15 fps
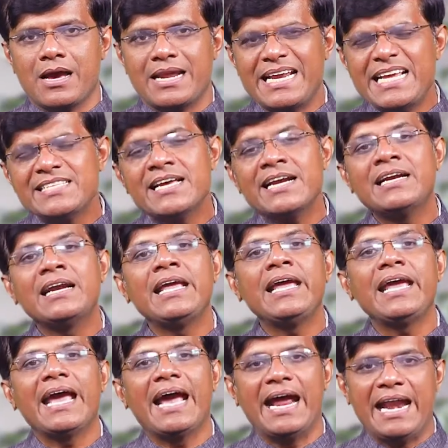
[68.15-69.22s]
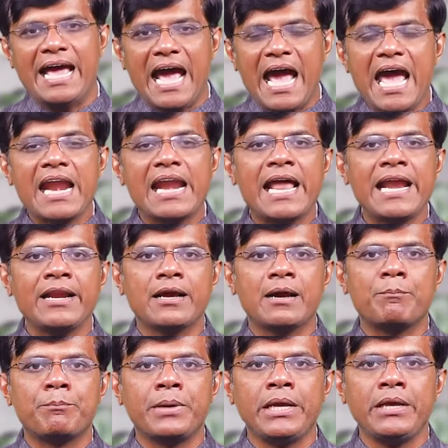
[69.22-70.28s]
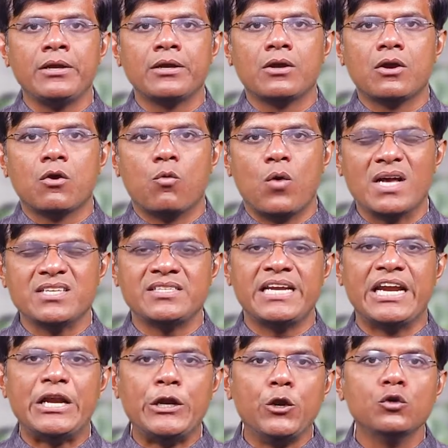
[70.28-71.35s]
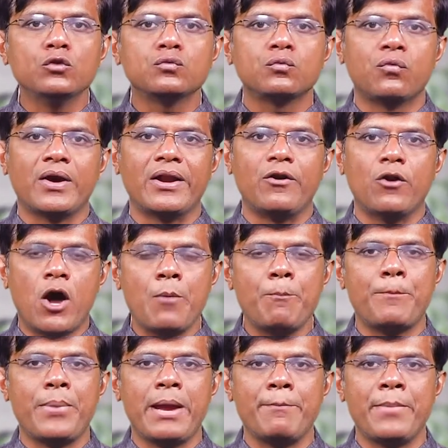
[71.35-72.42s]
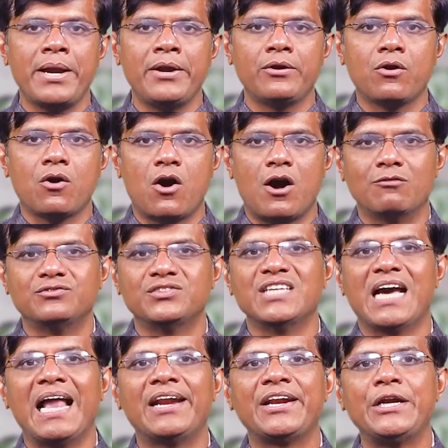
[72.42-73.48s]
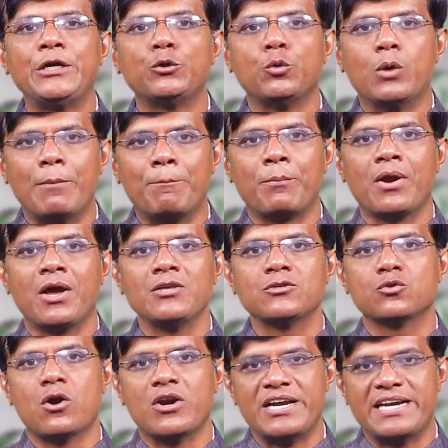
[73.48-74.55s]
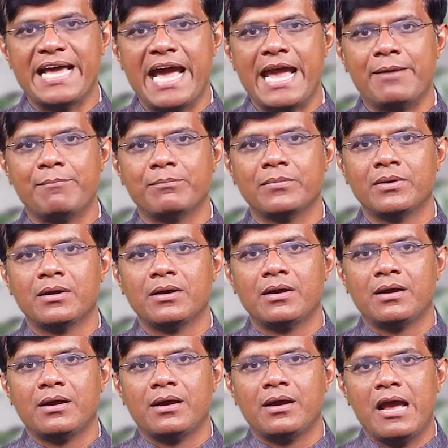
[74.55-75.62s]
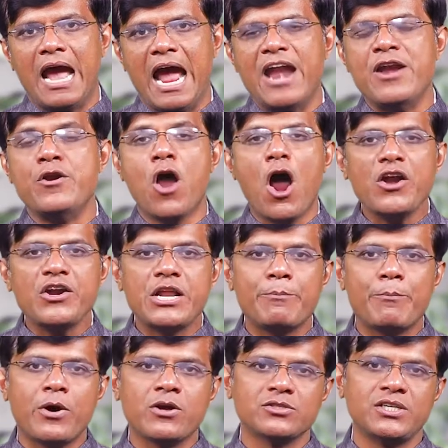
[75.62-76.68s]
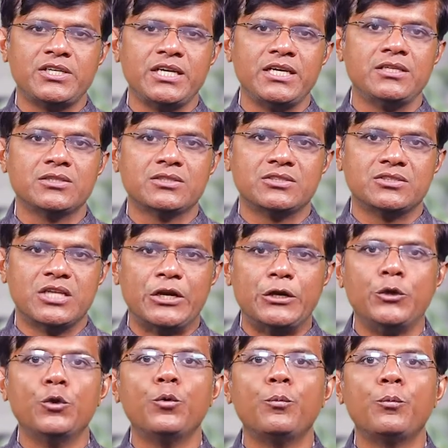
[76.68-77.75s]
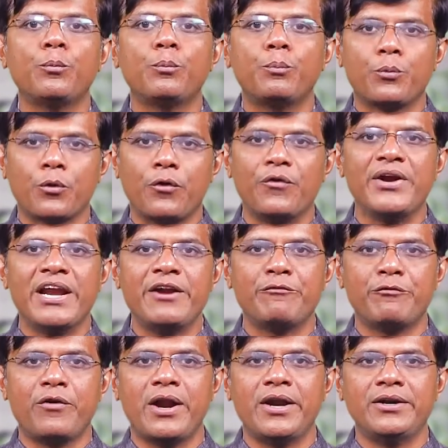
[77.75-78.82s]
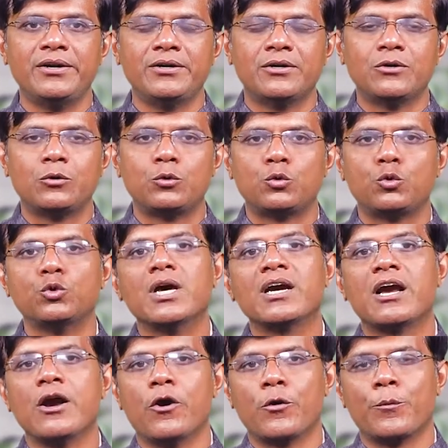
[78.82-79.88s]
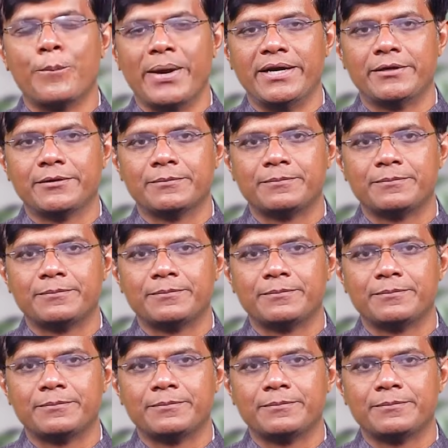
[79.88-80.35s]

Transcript: Recently, an airline company was in the news for non-payment of salary to employees on time and not depositing the due provident fund to the government.